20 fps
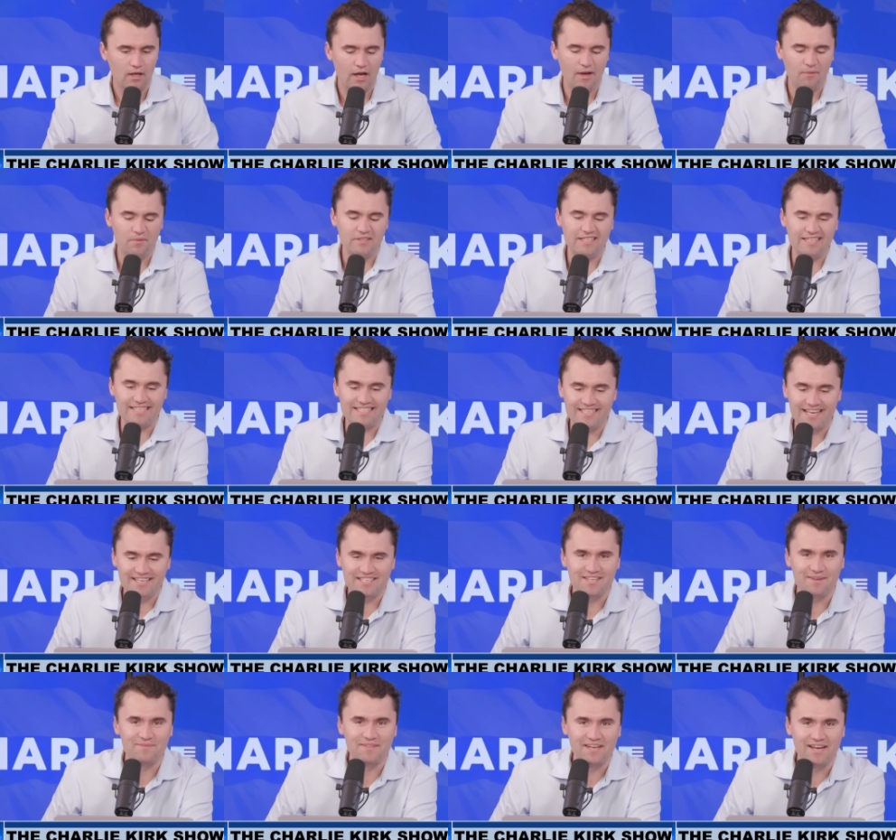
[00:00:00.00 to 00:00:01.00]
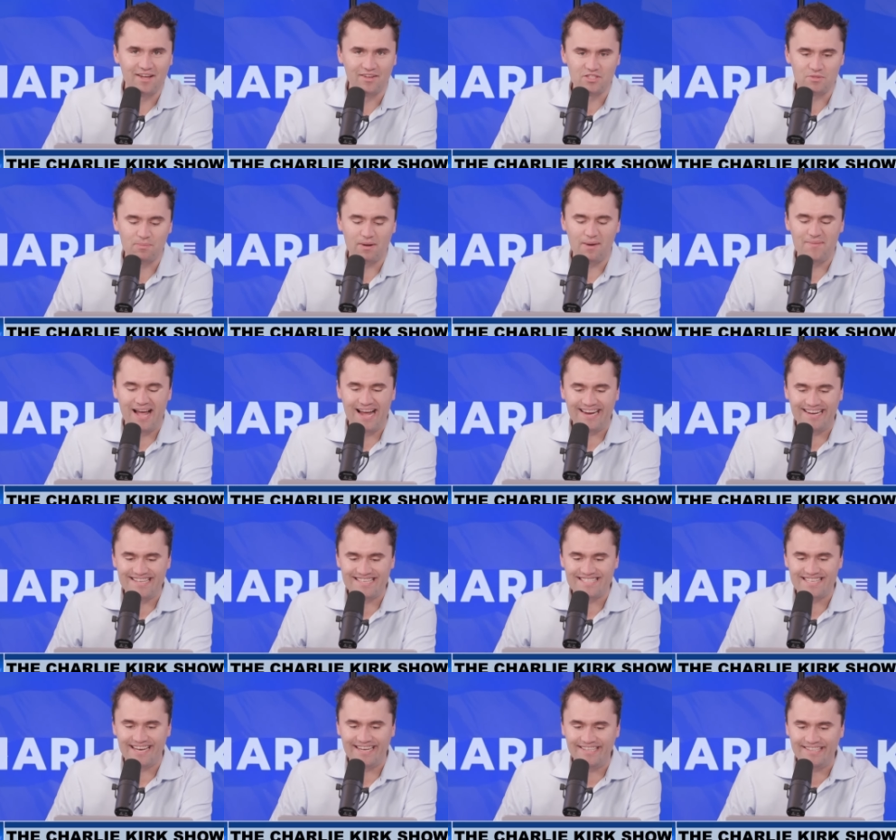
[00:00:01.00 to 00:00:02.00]
I was going to say something else, but I'm not going
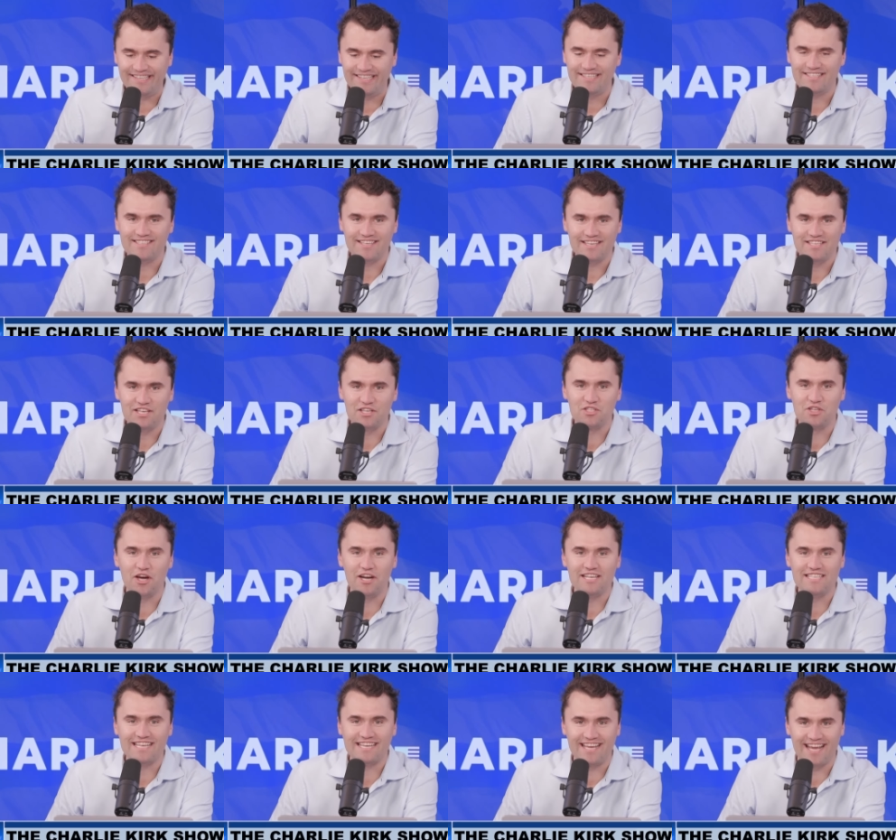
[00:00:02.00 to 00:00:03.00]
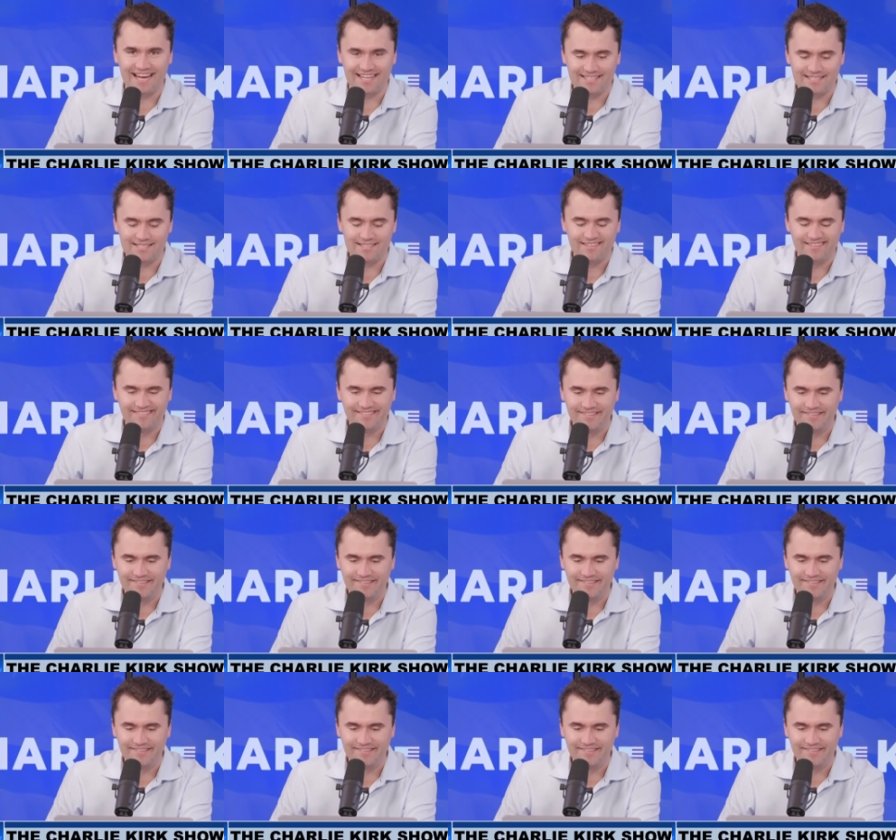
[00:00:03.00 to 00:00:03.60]
to say it. He's, he's as good as it gets.